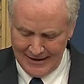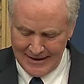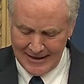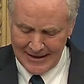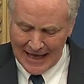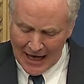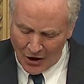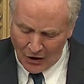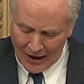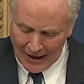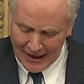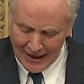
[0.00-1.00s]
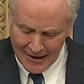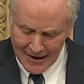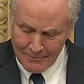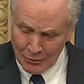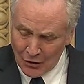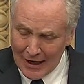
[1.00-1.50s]
Now,
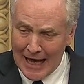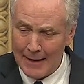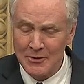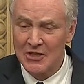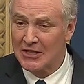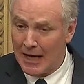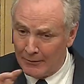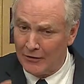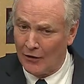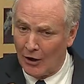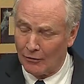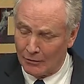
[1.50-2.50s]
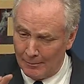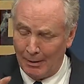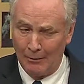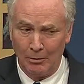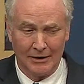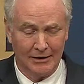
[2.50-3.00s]
perhaps some of our
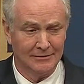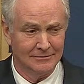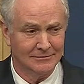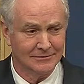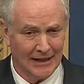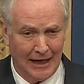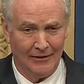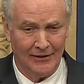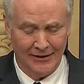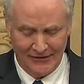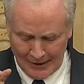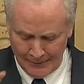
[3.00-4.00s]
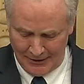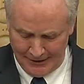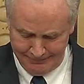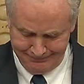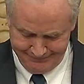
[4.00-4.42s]
Republican colleagues, some of them,